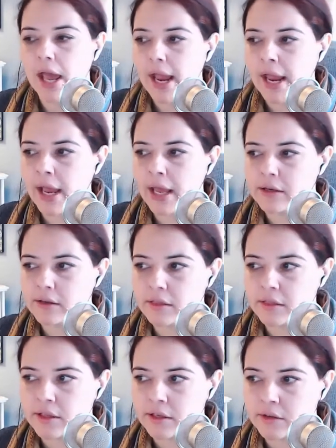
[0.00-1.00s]
And
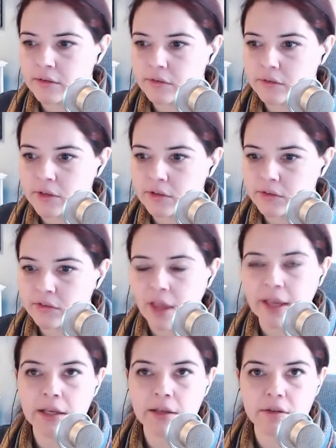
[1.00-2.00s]
these these
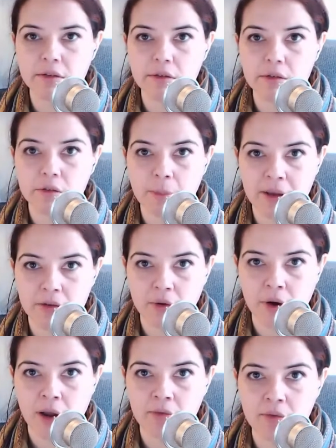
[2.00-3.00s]
science
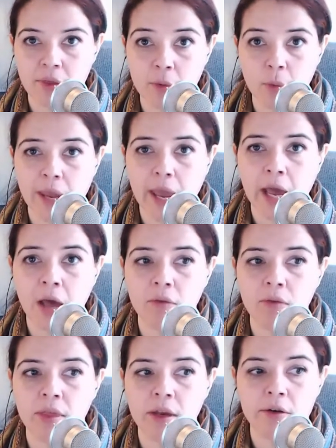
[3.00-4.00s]
spacecraft that we
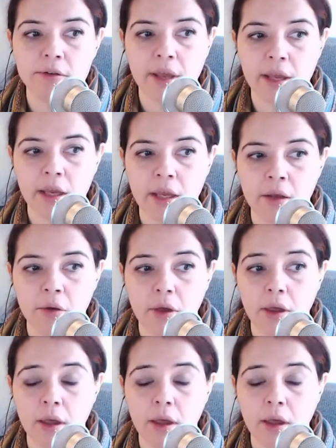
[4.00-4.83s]
have that are taking